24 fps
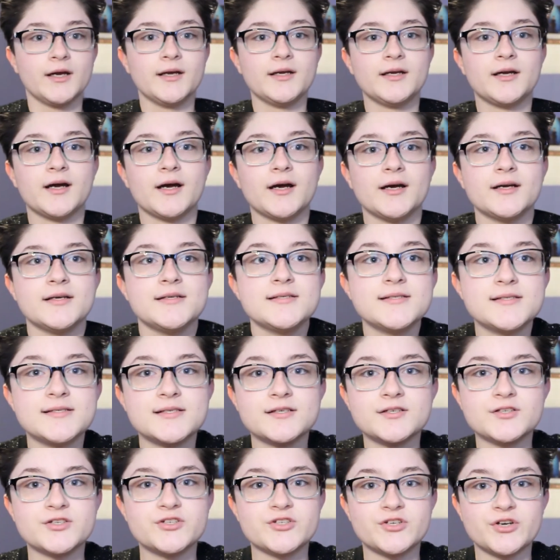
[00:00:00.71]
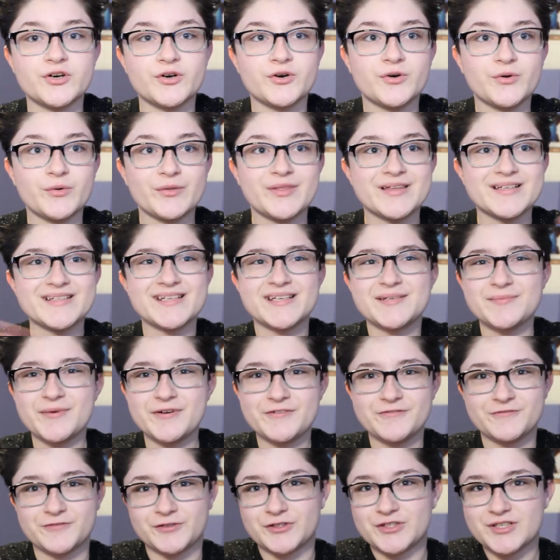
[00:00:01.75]
Hey guys, so this is
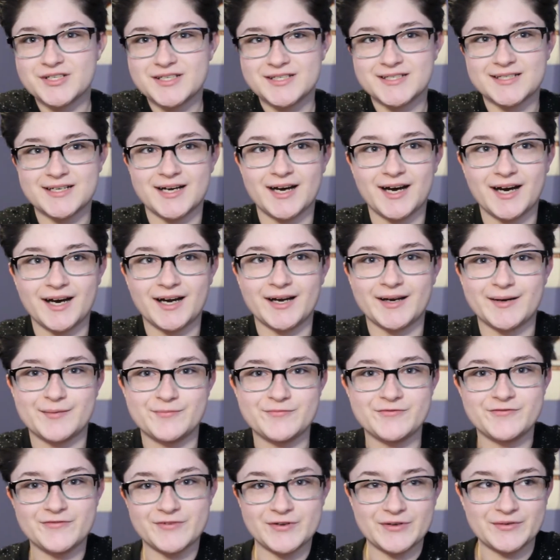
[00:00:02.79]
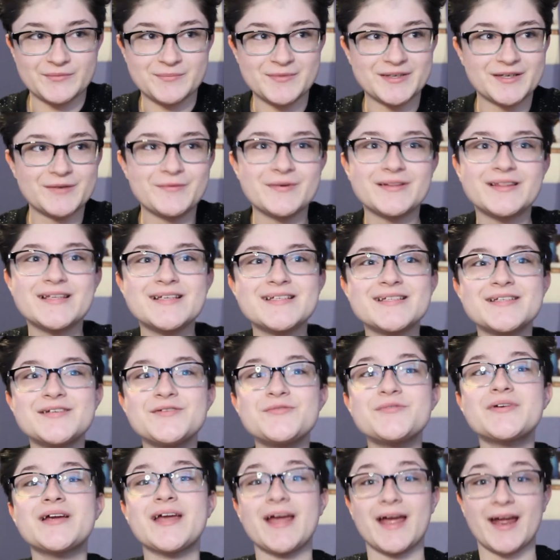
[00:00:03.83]
my first time filming with this
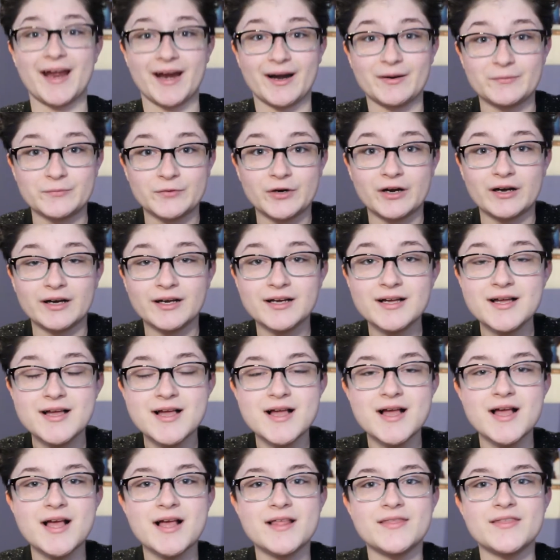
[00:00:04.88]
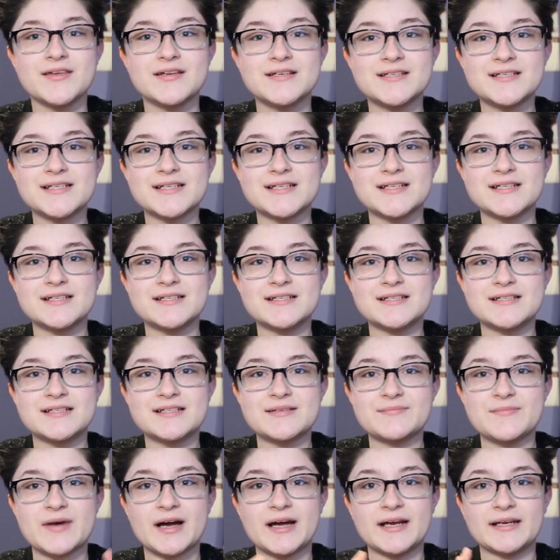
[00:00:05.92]
new camera. This
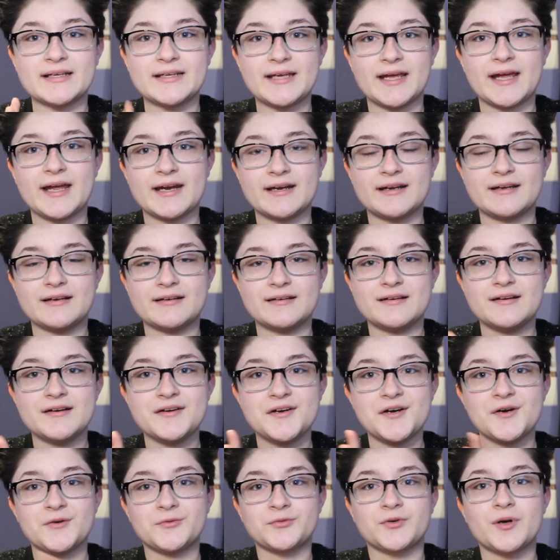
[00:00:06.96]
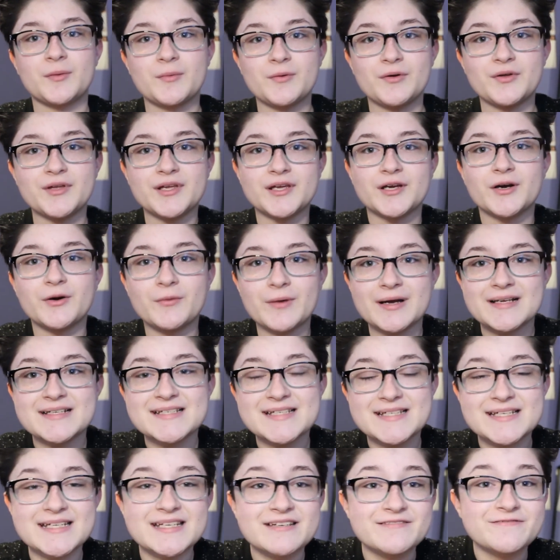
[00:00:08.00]
is my Canon Rebel
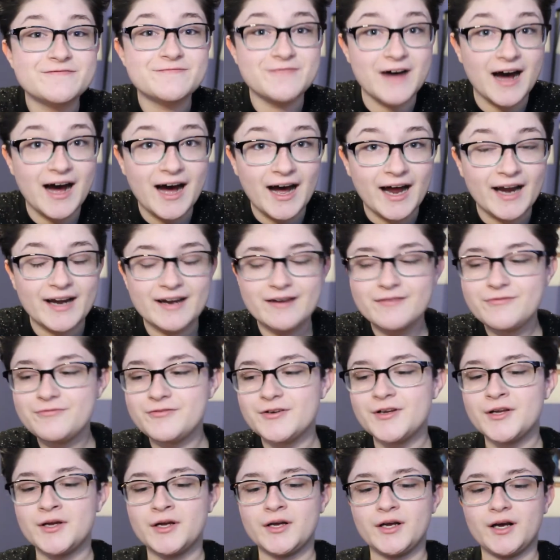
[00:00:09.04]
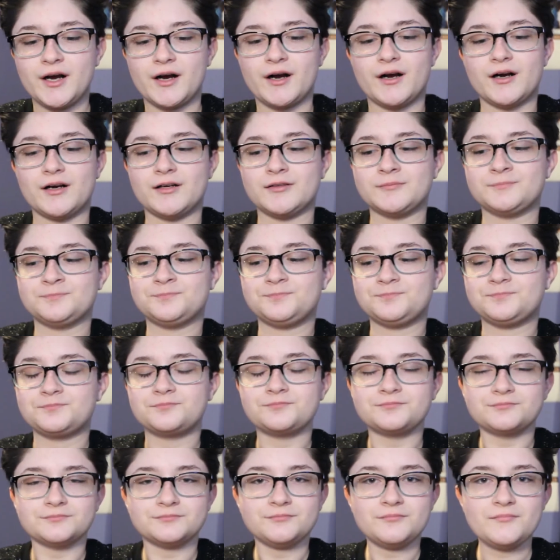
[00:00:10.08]
EOS T5.
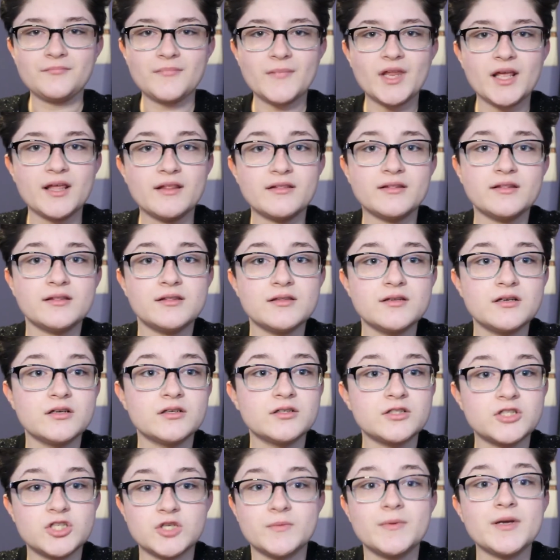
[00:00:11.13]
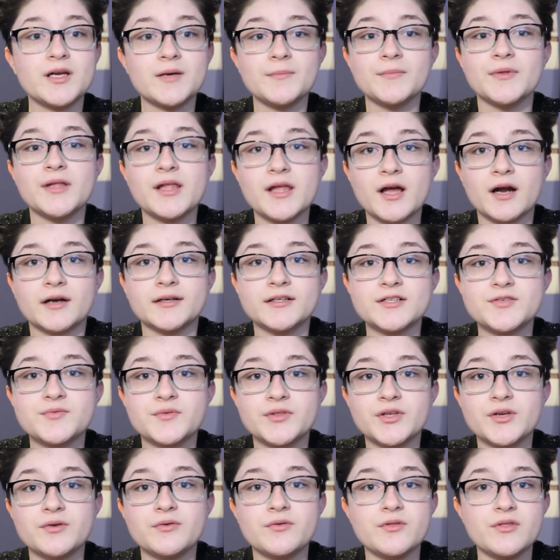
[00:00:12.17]
To be completely
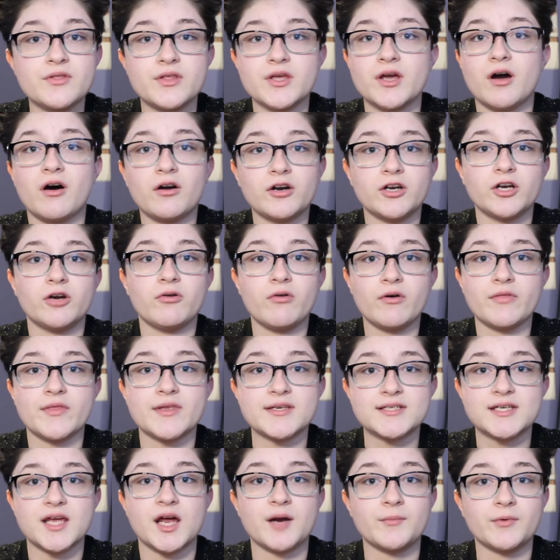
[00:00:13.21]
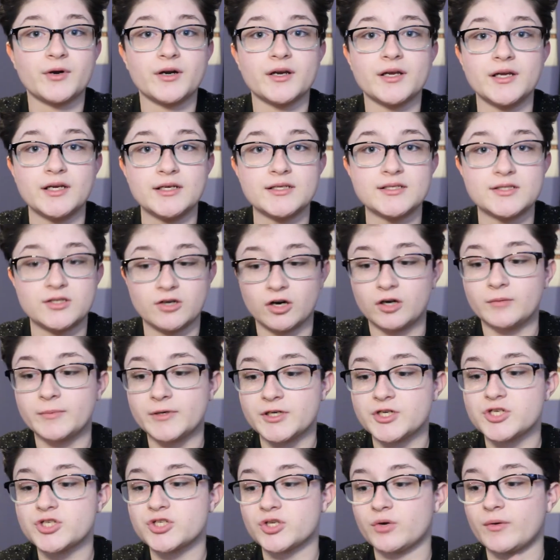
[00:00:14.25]
honest with you, the audio on this camera is
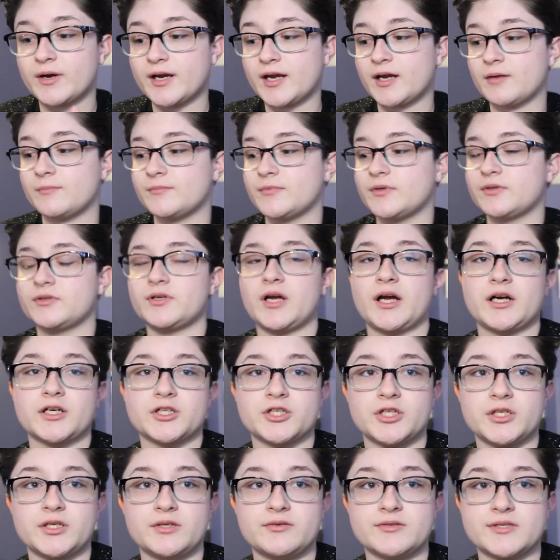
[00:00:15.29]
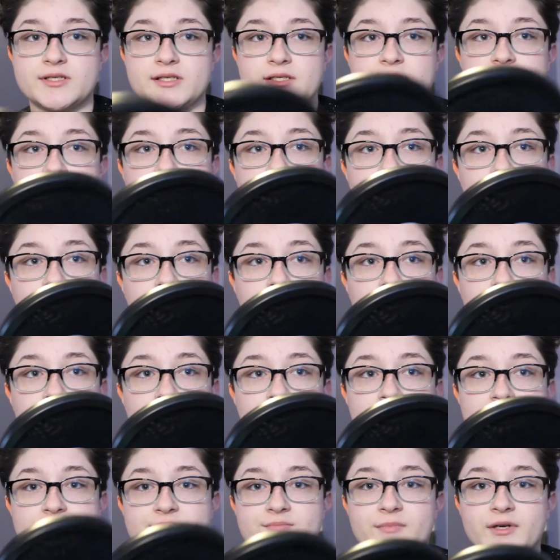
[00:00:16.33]
garbage, so I am actually using
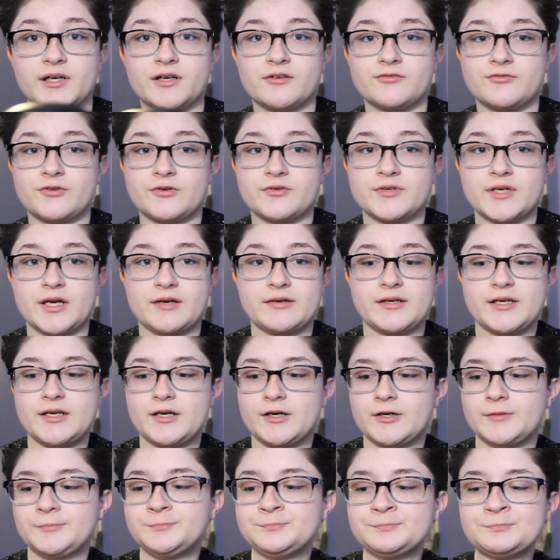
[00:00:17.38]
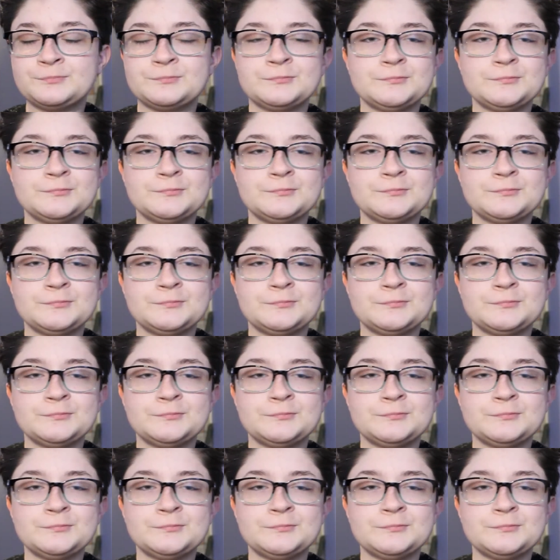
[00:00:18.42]
this microphone down here